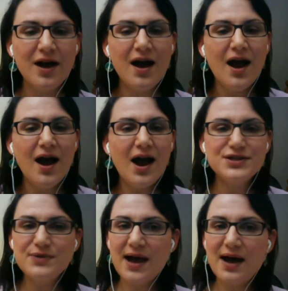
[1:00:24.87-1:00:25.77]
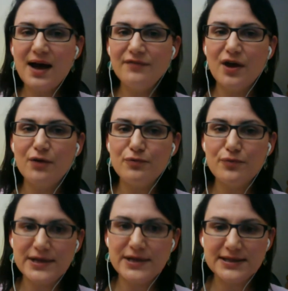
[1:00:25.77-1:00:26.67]
I do have a
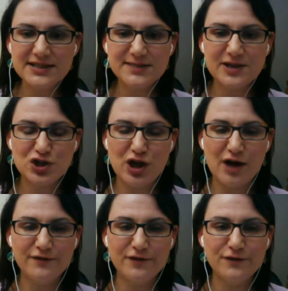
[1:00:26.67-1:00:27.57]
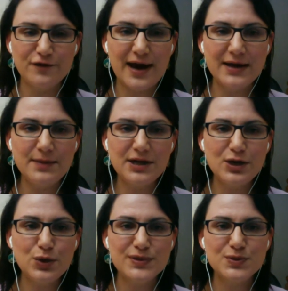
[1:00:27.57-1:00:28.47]
really special offer for anybody
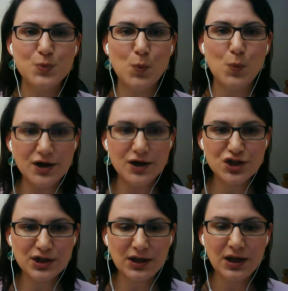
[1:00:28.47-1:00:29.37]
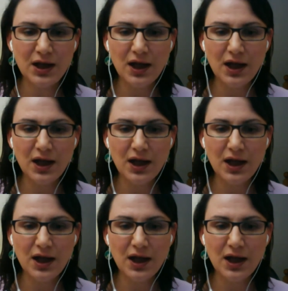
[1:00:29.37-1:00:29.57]
who is watching.